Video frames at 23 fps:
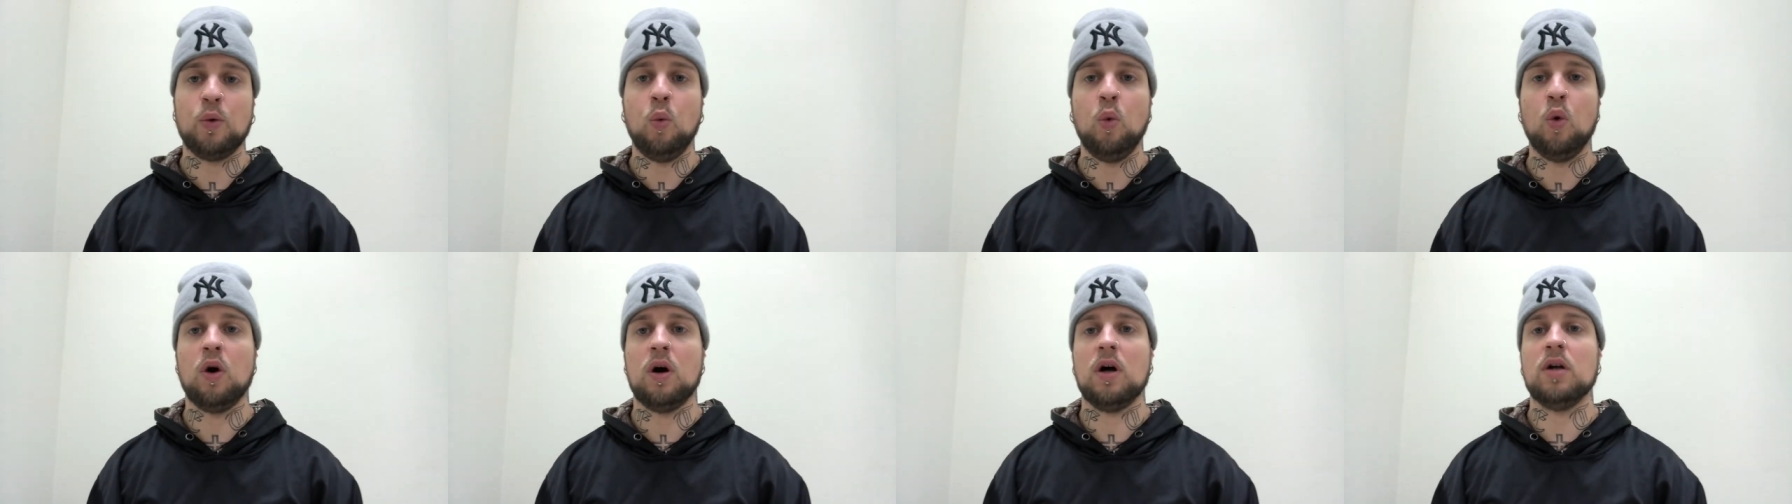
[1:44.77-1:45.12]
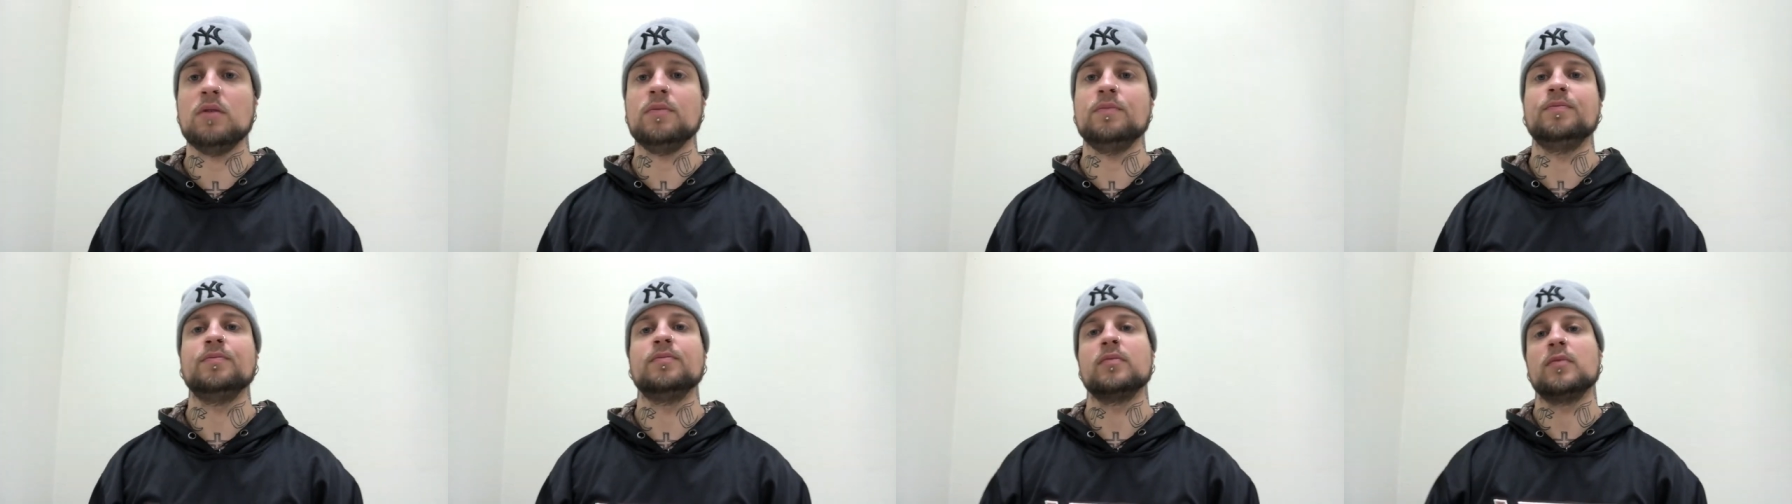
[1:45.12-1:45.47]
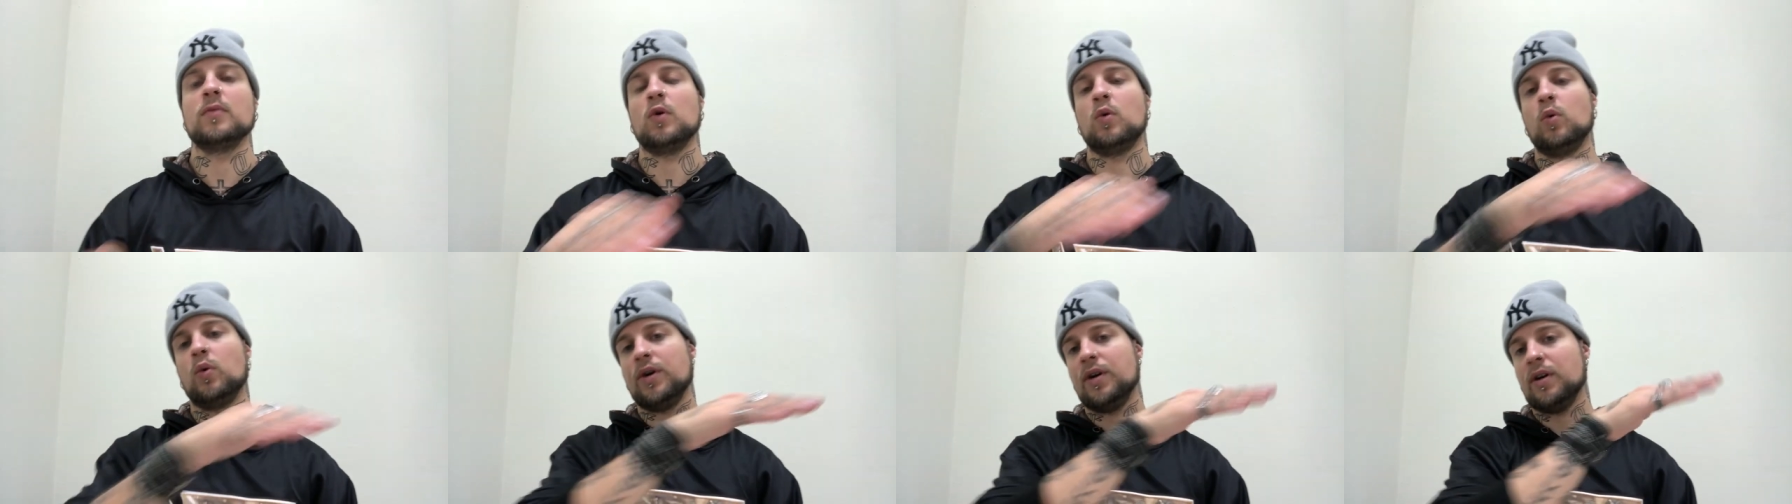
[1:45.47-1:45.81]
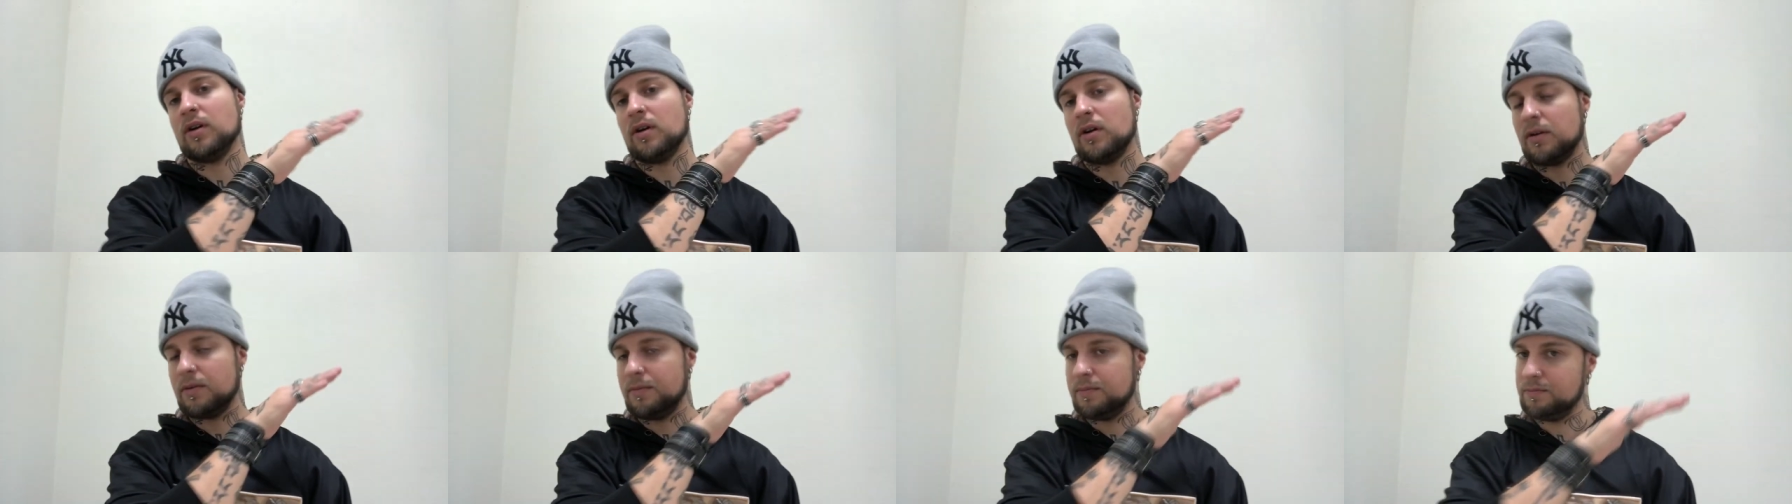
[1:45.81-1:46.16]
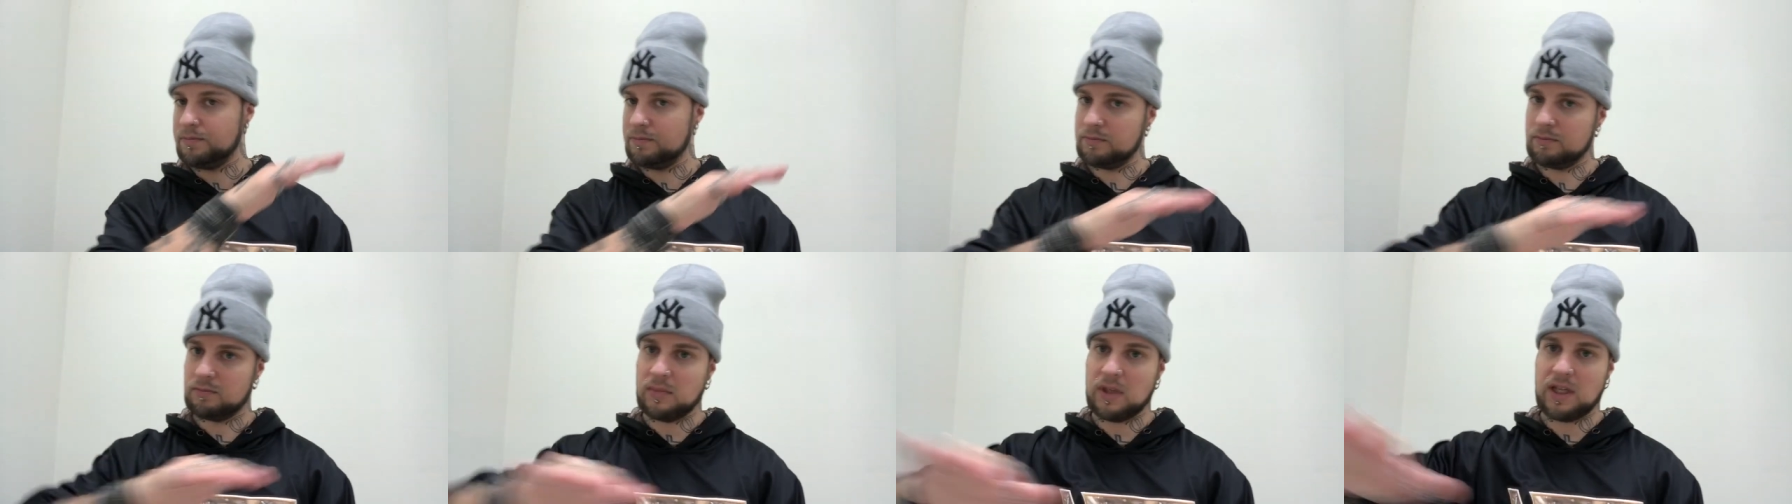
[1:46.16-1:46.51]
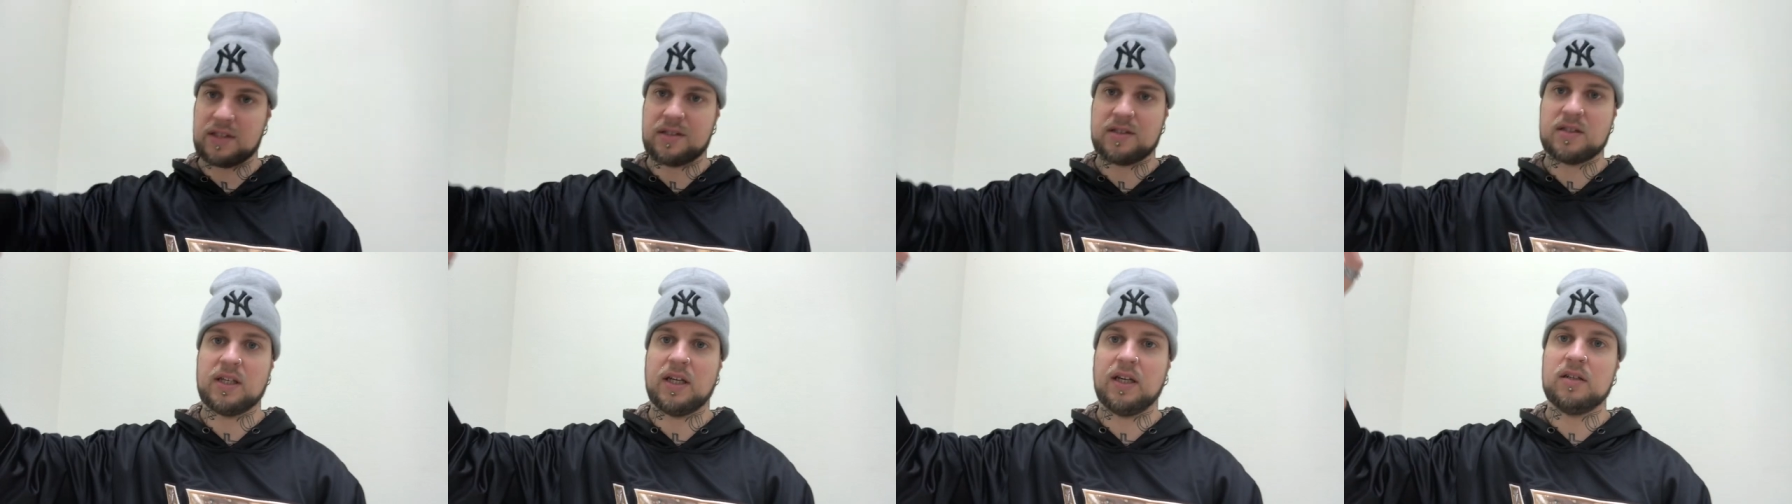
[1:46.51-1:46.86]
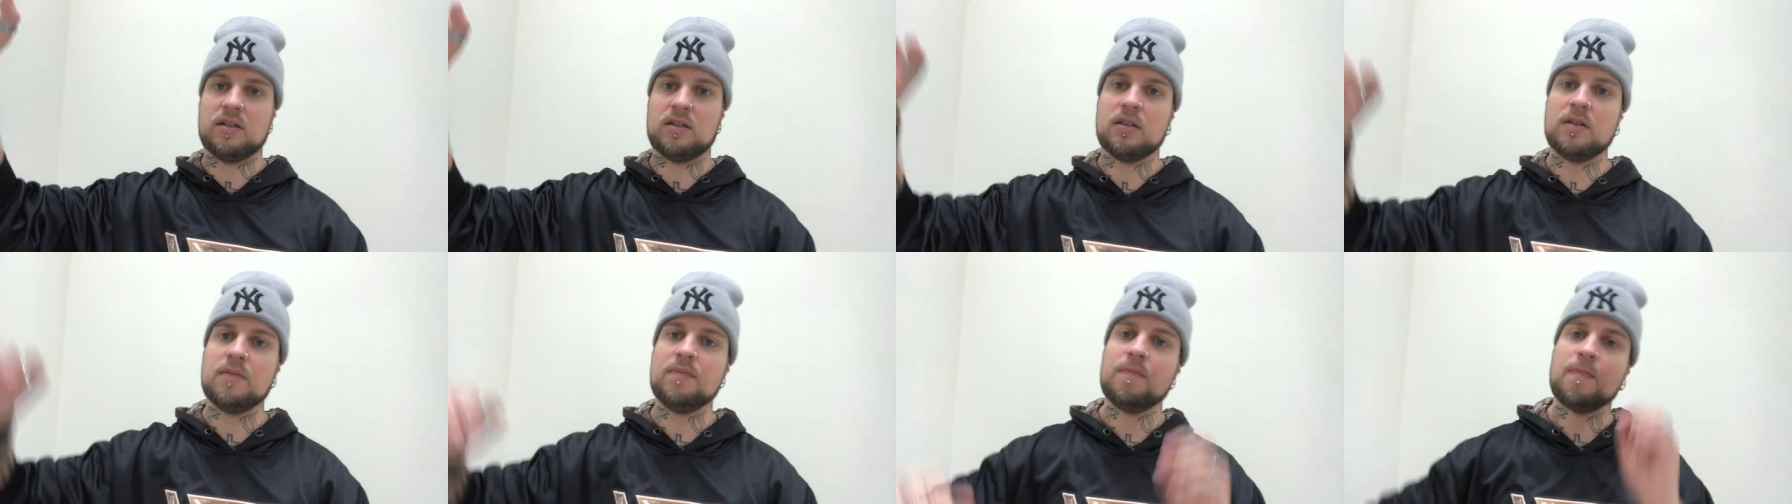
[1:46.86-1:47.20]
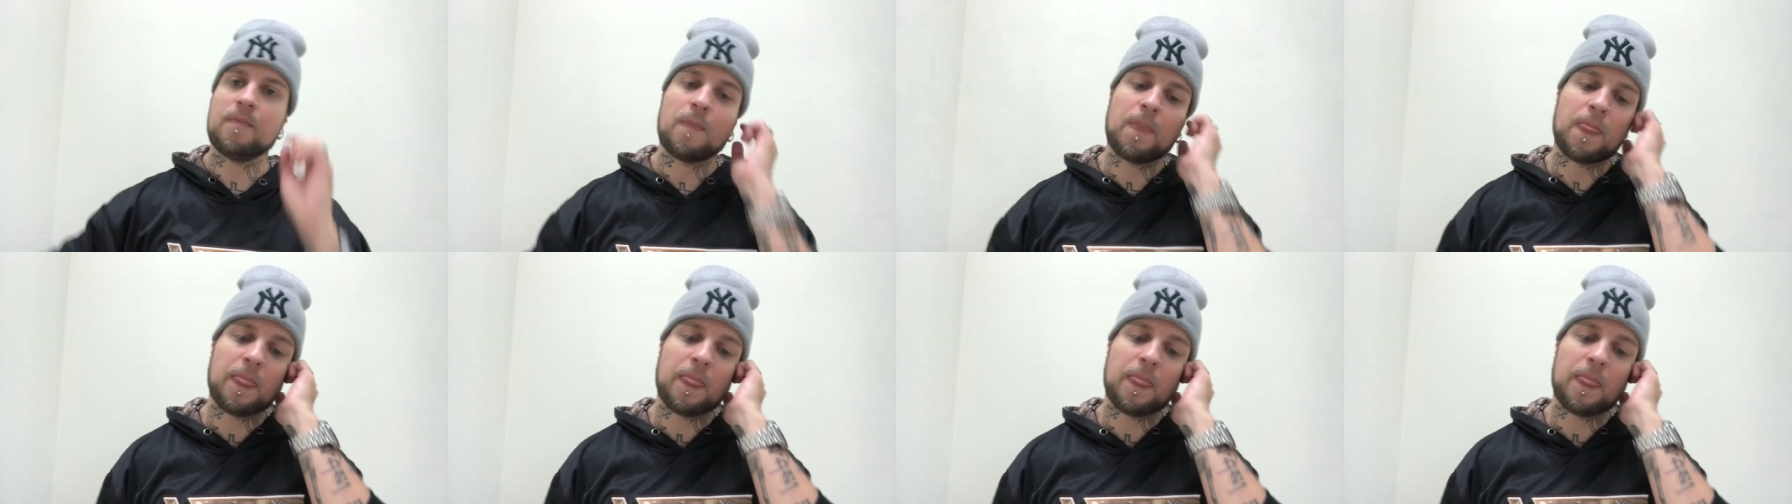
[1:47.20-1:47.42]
1, we are ascending